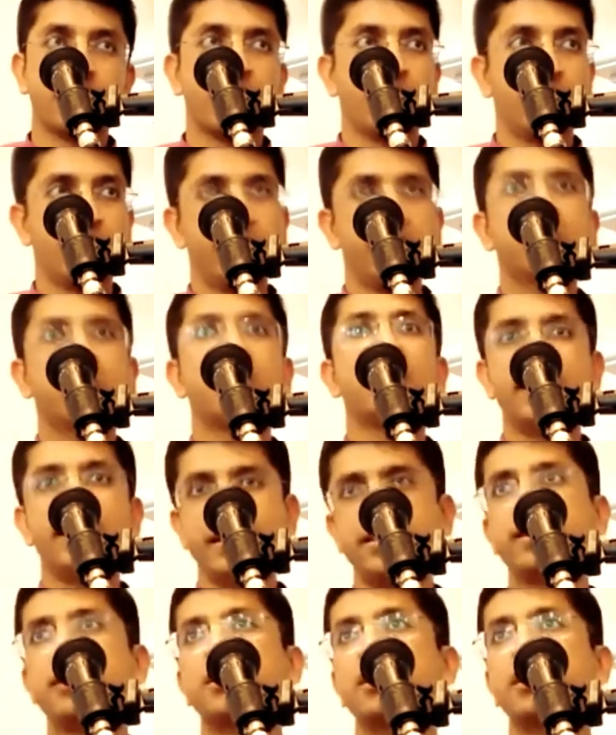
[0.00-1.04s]
America,
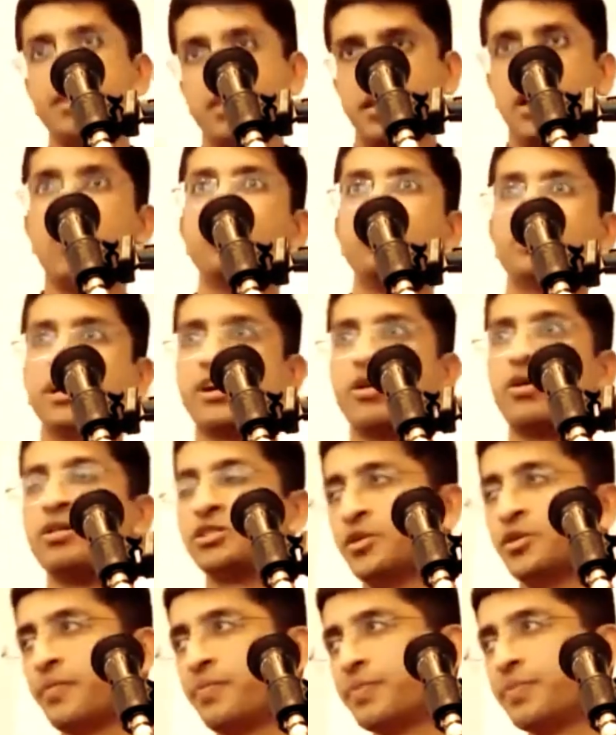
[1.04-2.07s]
India, and outside
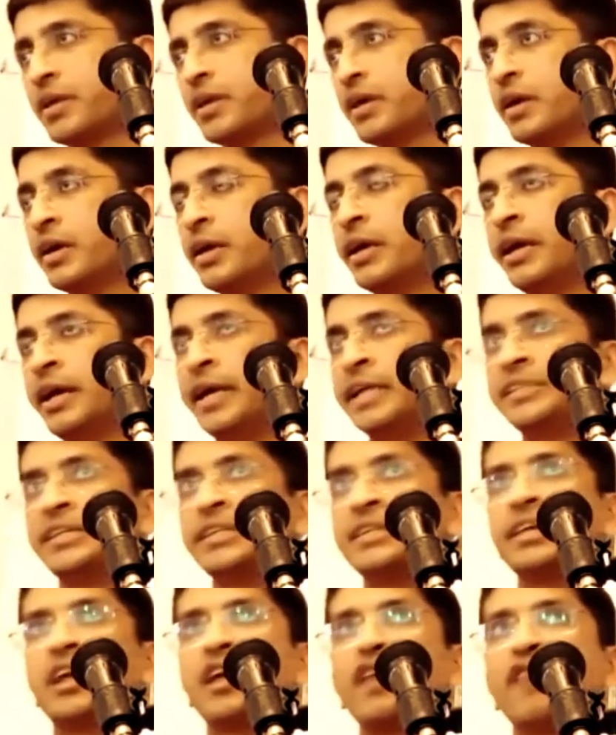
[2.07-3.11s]
also, he
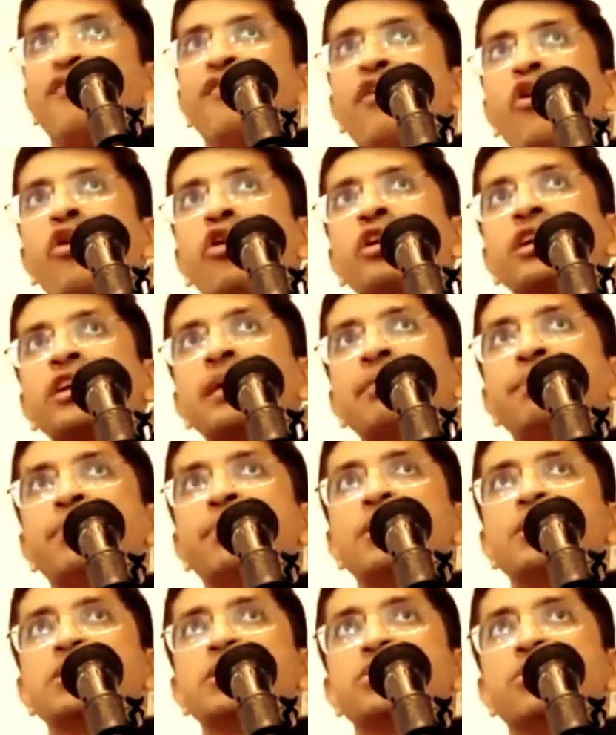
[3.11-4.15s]
said there are 4
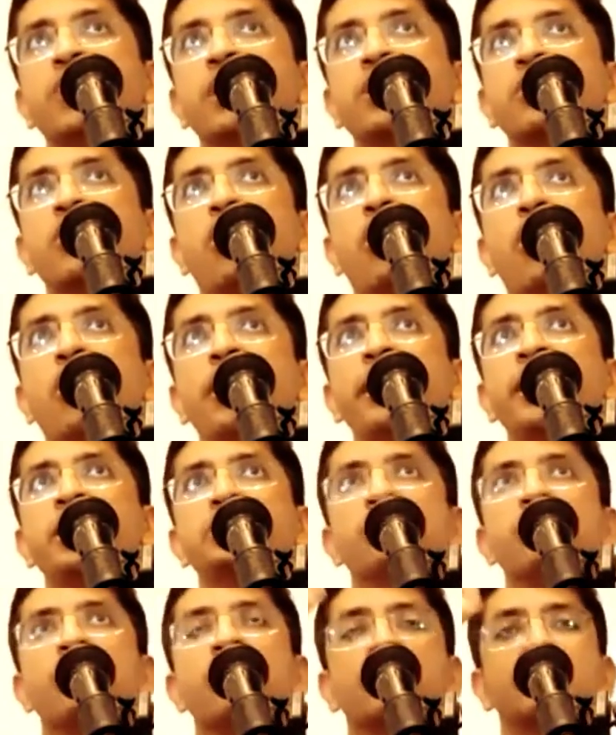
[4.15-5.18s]
temples where the
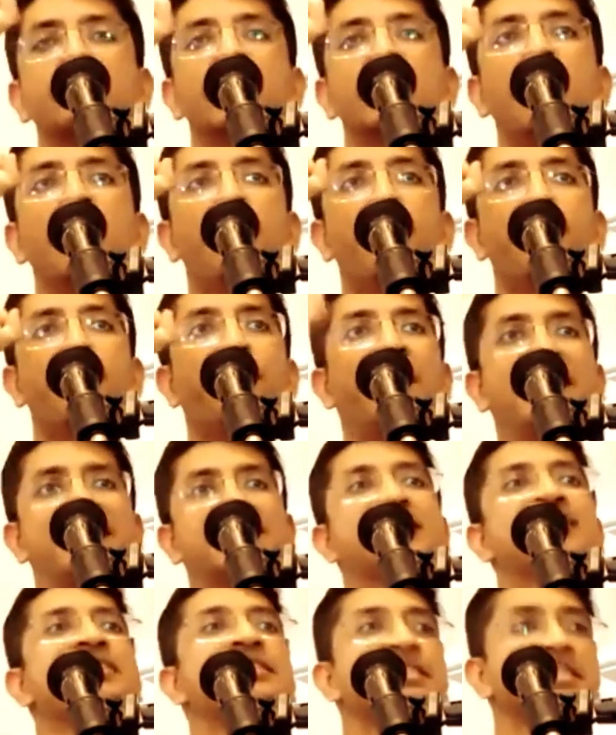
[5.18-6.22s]
audience were the
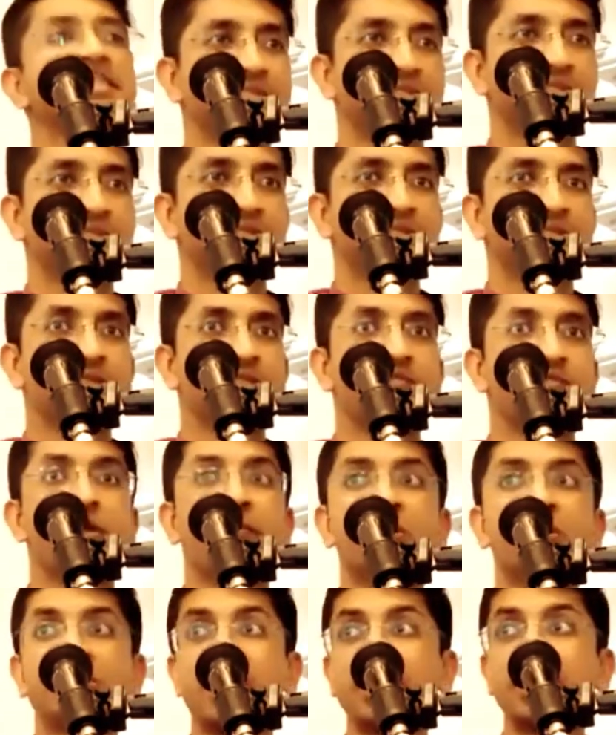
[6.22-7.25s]
best
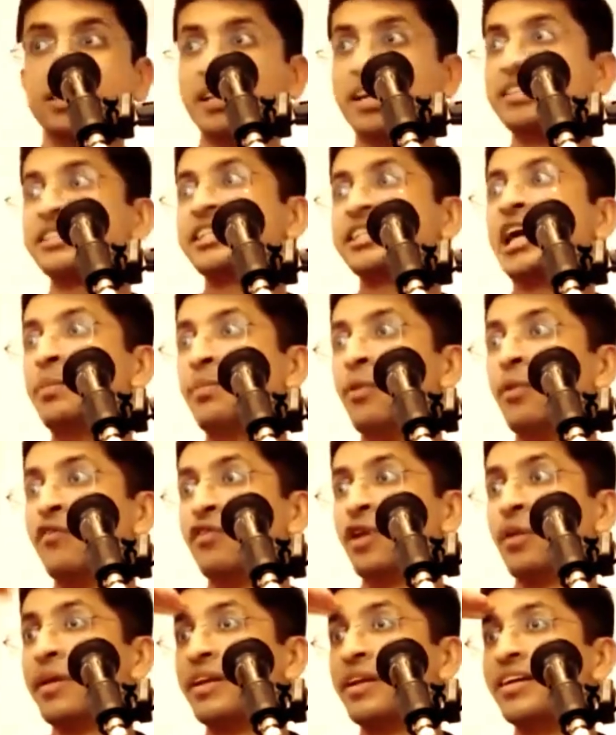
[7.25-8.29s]
from a Shastric standpoint,
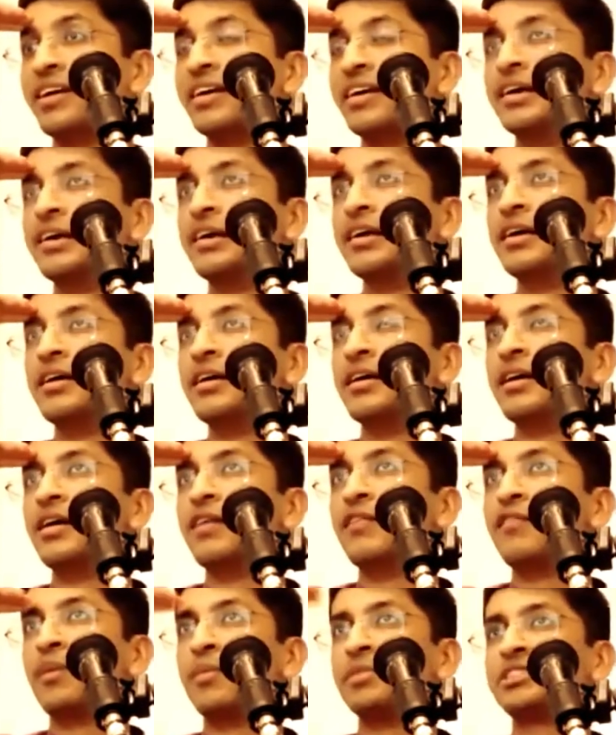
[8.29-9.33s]
from
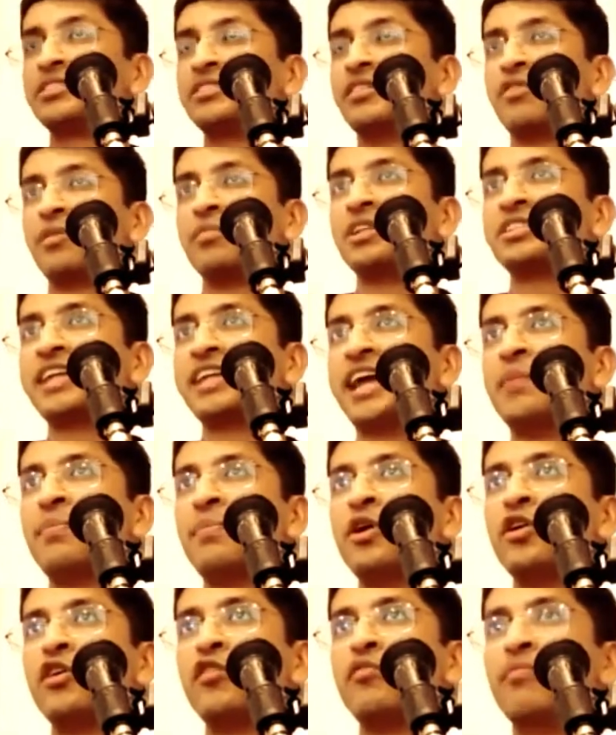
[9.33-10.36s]
the
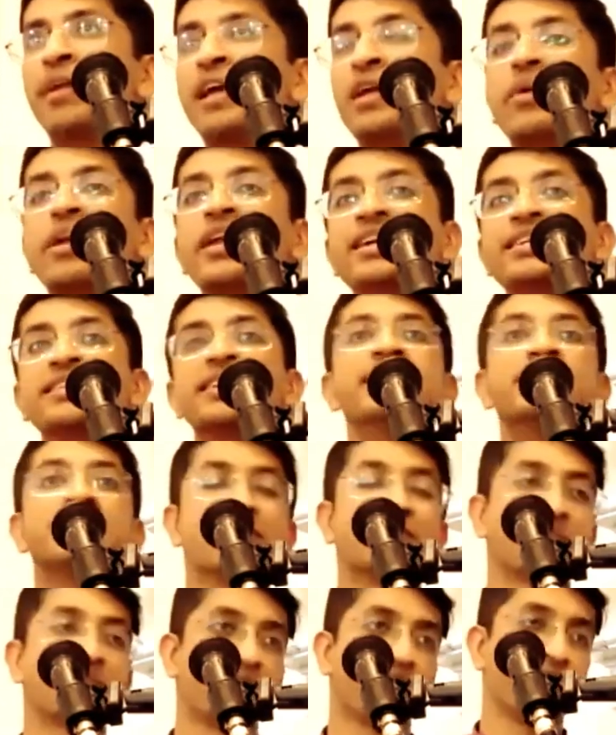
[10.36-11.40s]
standpoint of being very
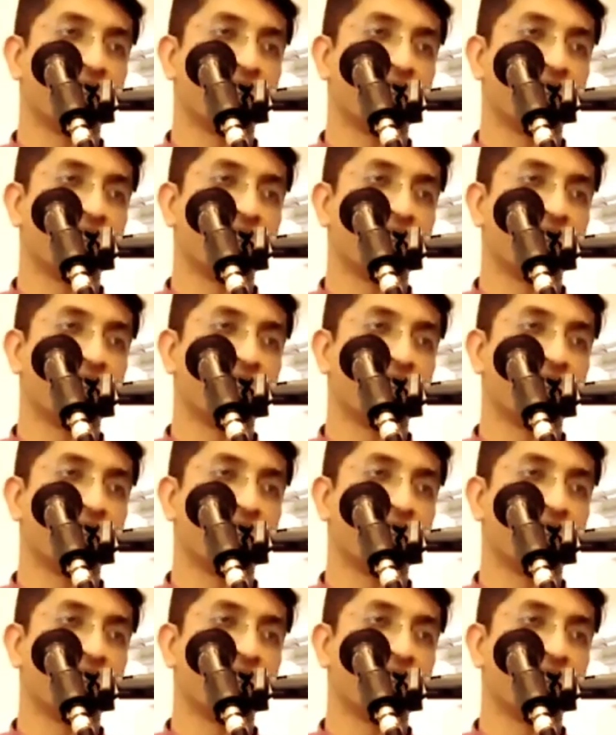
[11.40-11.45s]
attentive.